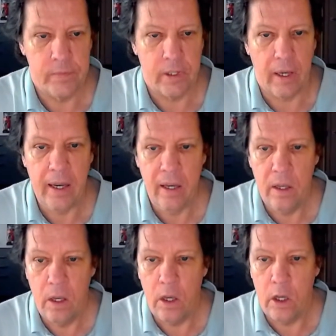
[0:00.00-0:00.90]
Okay?
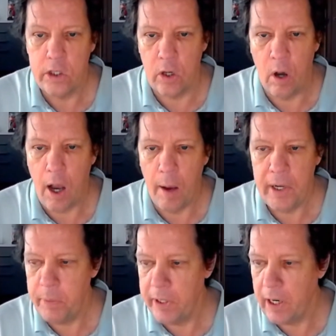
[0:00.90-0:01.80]
So I'm
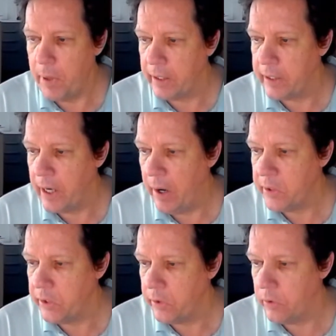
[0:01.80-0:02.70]
going to bring up my
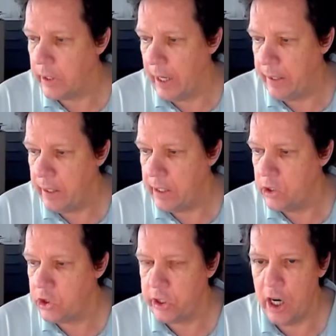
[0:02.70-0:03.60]
calculator again
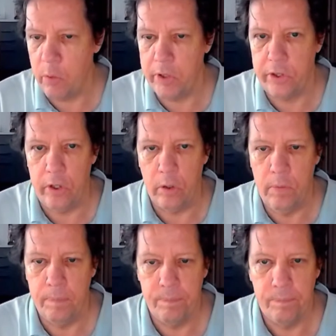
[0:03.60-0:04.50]
and share with you.
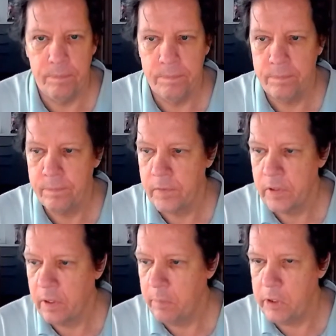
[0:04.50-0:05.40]

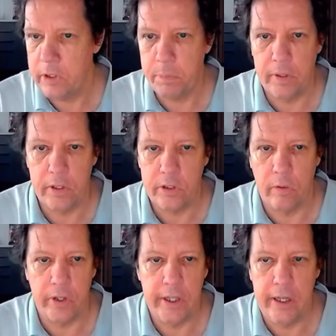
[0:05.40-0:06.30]
Let's bring this
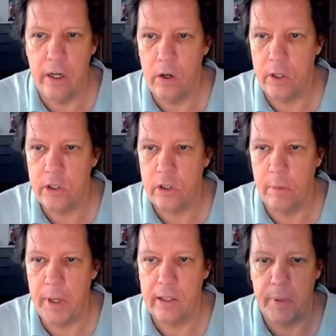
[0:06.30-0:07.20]
over here. Let's go
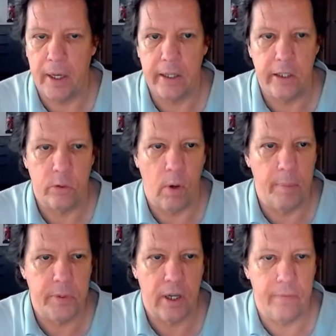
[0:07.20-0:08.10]
back to Becky's
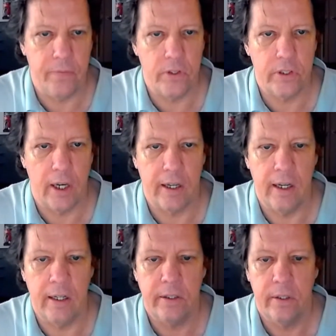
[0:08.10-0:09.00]
website for a
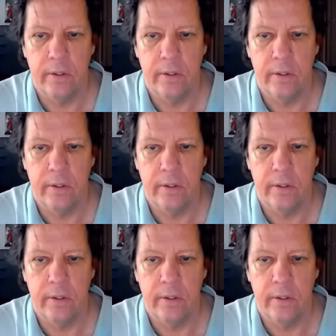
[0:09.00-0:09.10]
second.